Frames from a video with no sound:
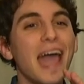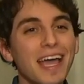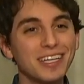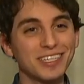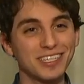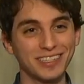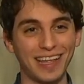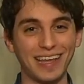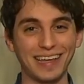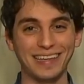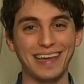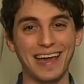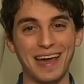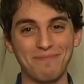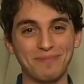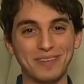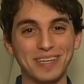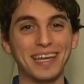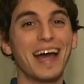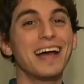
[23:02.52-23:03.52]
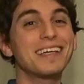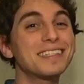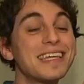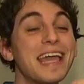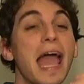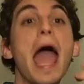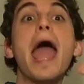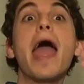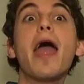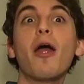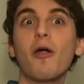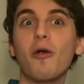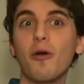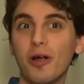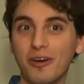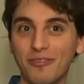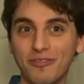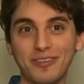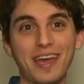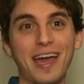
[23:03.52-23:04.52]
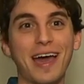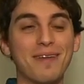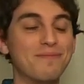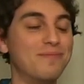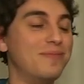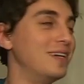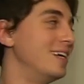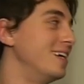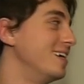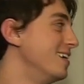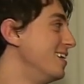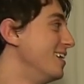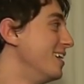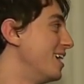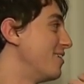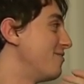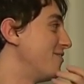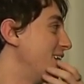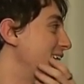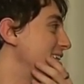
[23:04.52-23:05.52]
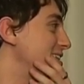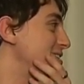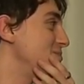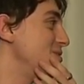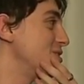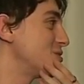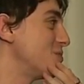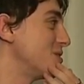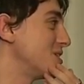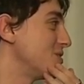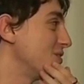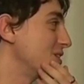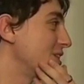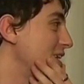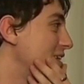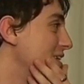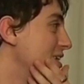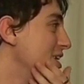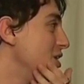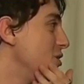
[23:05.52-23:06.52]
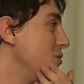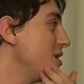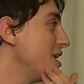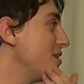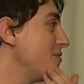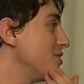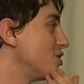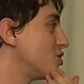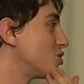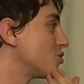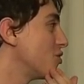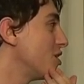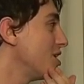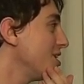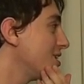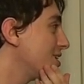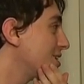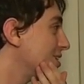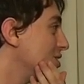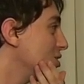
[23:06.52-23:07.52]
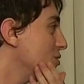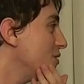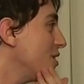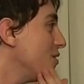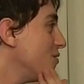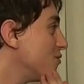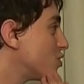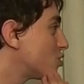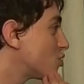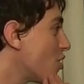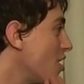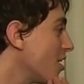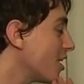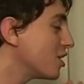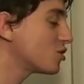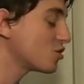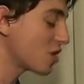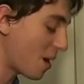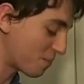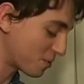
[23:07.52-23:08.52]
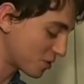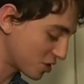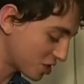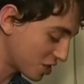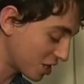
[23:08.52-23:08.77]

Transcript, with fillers: taste like cat pee. It has the air of cat pee, if I had to be specific there. You ain't even drink you ain't even drunk and dropped and